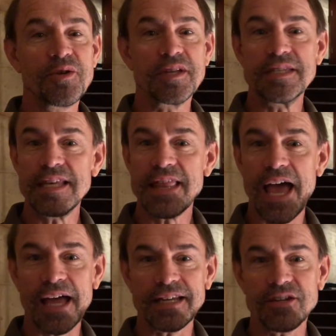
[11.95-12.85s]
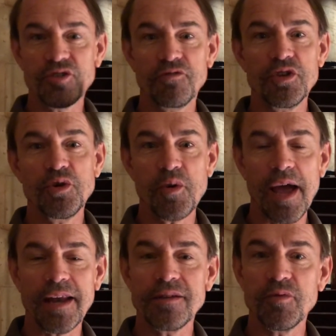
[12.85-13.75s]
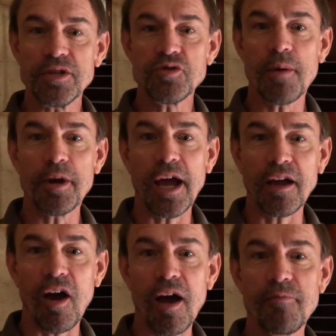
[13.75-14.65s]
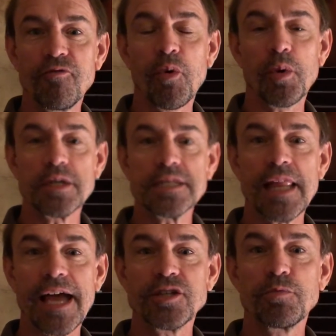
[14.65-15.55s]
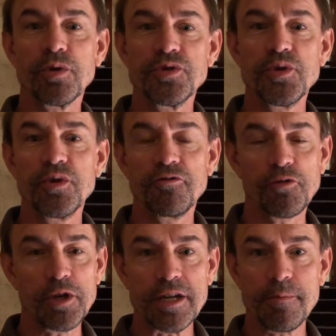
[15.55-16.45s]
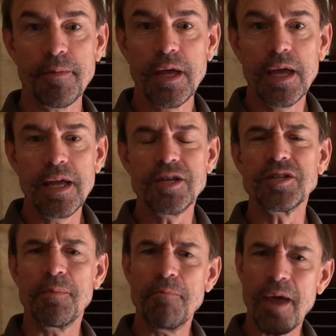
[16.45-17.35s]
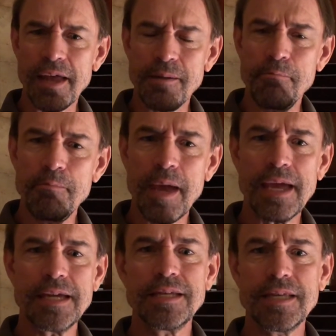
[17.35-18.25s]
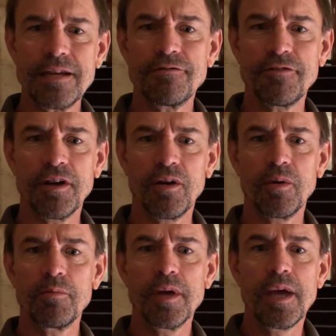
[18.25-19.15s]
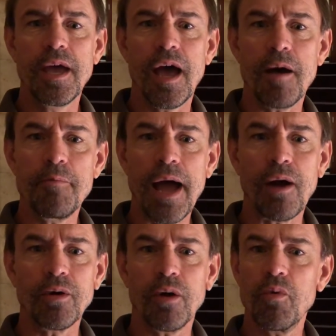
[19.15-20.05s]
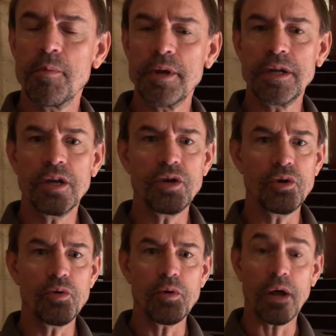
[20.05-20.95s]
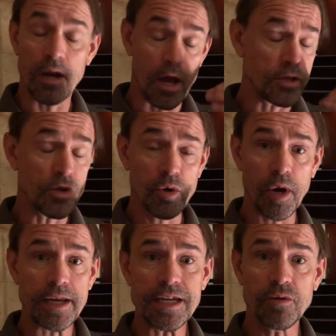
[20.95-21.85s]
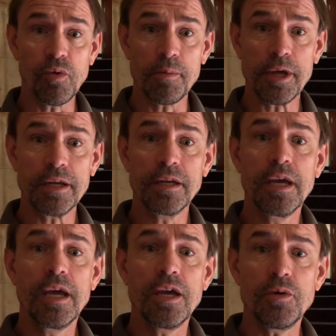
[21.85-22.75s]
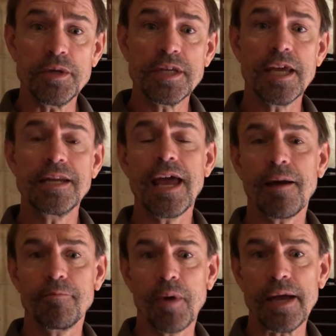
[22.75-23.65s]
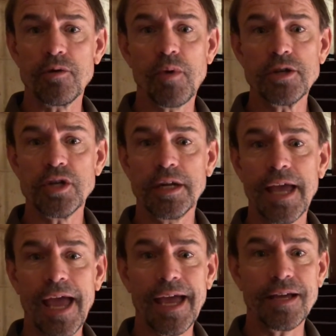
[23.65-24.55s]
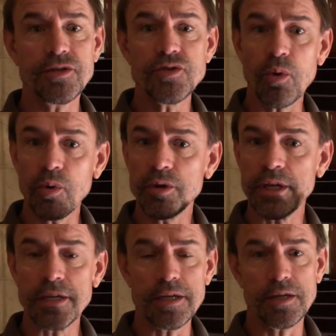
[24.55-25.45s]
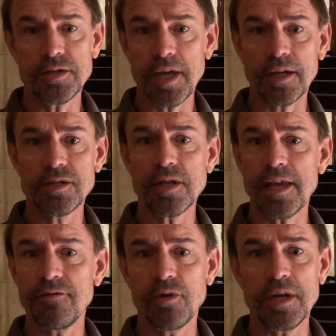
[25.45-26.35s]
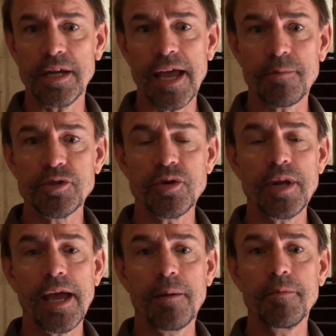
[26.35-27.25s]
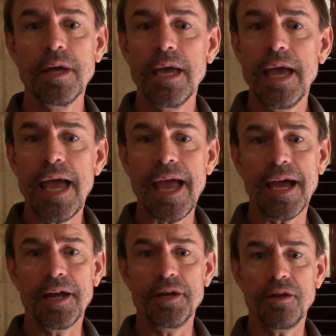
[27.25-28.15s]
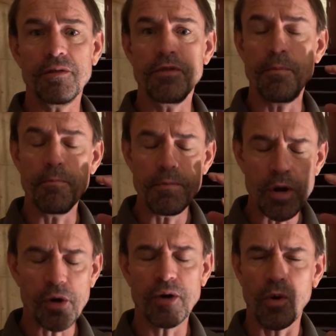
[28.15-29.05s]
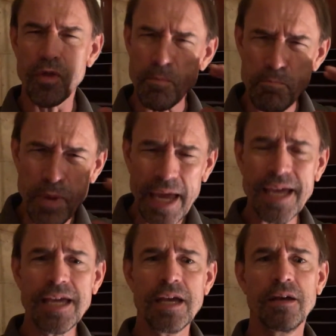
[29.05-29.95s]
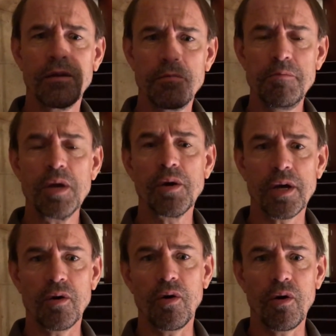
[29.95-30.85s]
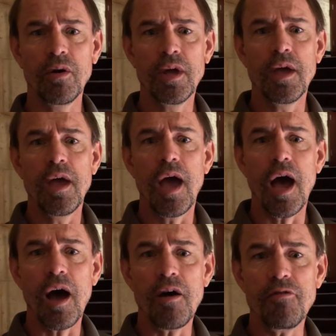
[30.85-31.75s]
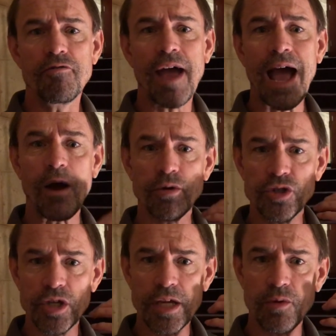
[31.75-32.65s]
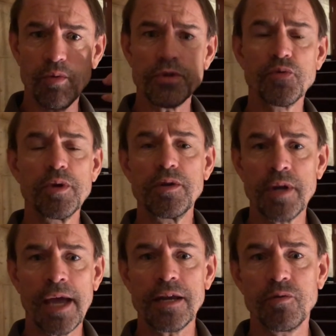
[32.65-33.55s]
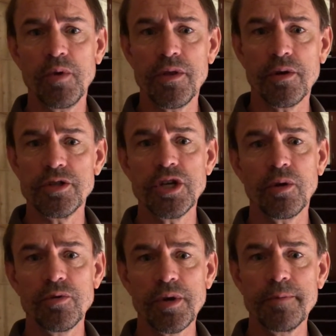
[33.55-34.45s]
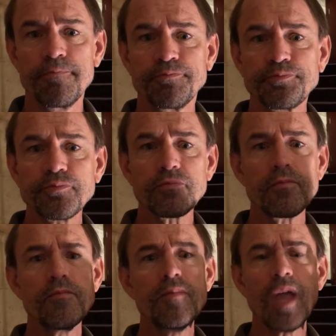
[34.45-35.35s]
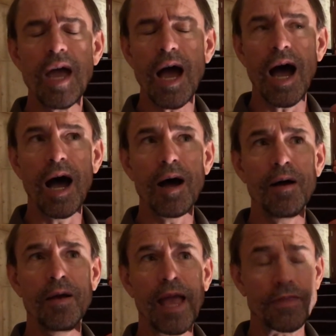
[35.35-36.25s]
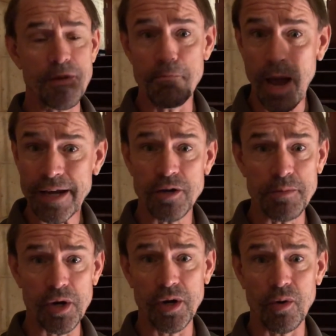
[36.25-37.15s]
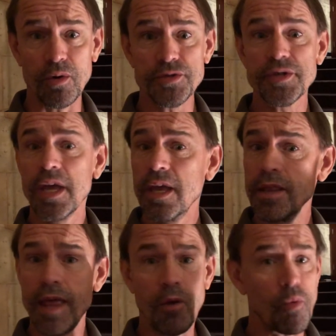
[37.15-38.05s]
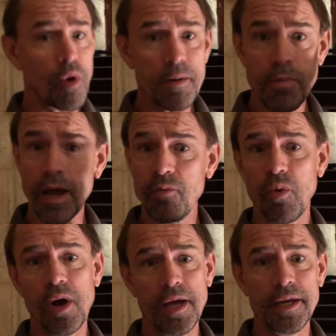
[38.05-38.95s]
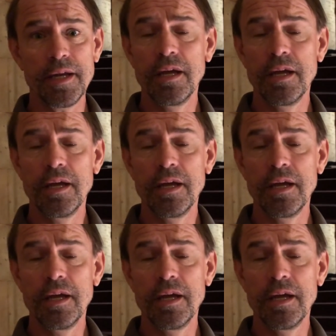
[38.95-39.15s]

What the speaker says: can see that interview at richdrama.com/Pursuit of Freedom. Just an amazing film about a woman who, a Ukrainian woman, who is kidnapped by a Russian gang, sold into sex slavery in Amsterdam, and the miracle, the big miracle of how she was reunited with her children, and the minor miracles that one by one